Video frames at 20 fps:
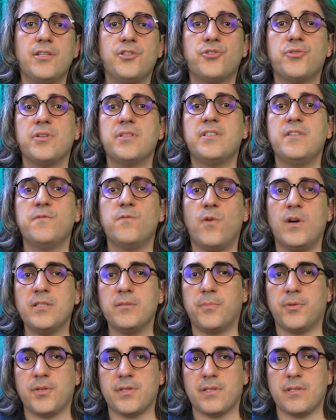
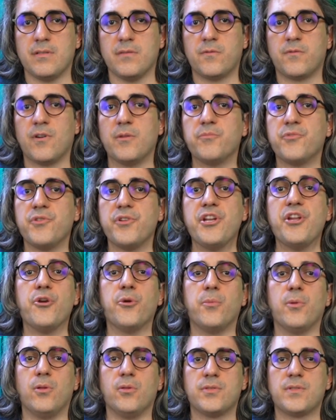21% from
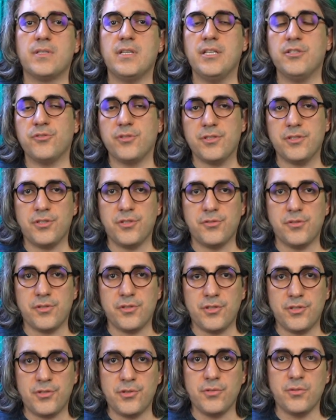renewables in
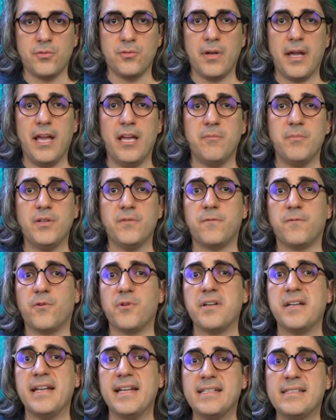2022, aiming for
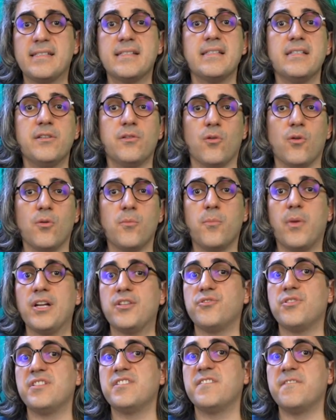net zero by
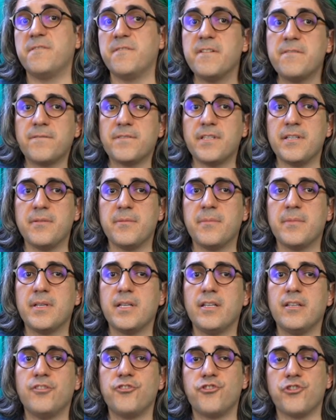2050.
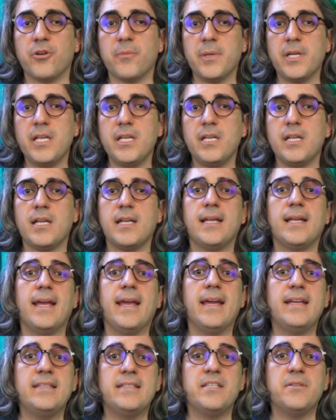Germany
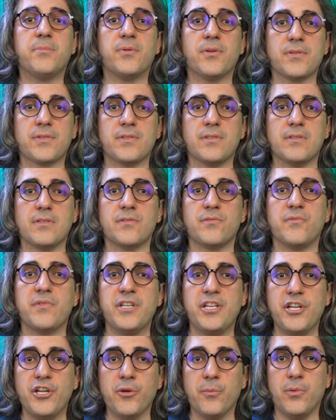80%
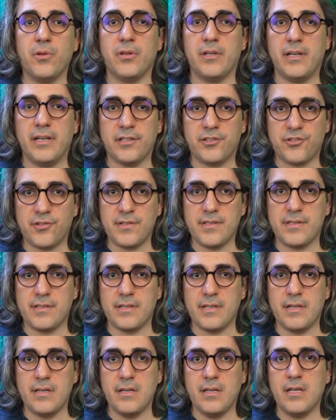renewable
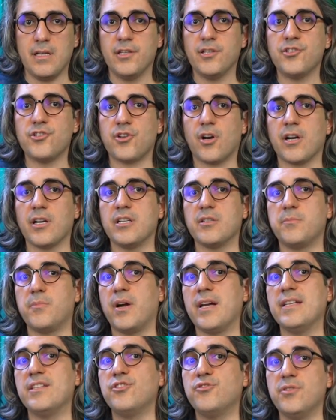electricity target by
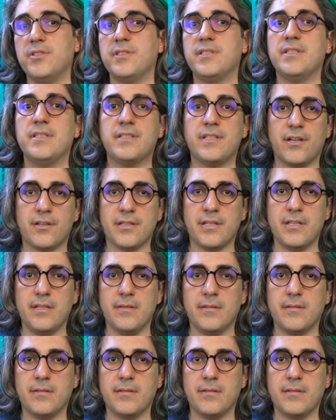2030.